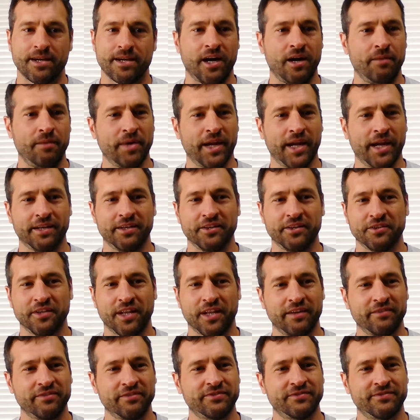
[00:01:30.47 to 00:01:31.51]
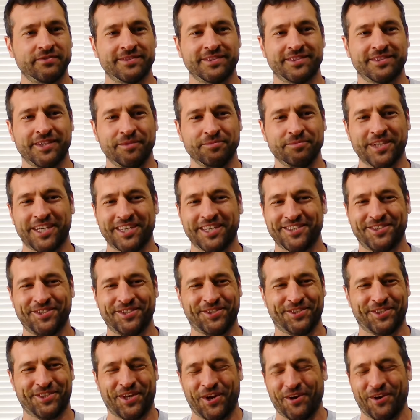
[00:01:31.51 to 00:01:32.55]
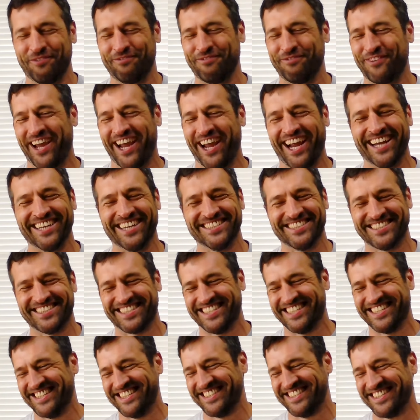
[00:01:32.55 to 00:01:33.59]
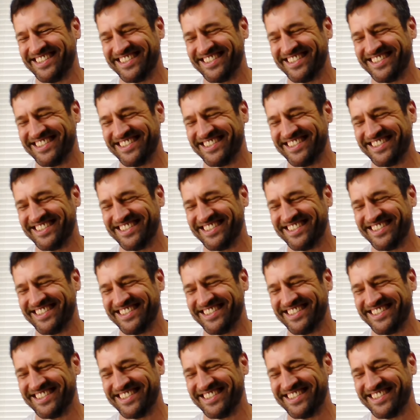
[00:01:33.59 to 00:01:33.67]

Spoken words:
Oh, man, dude, life comes at you so fast.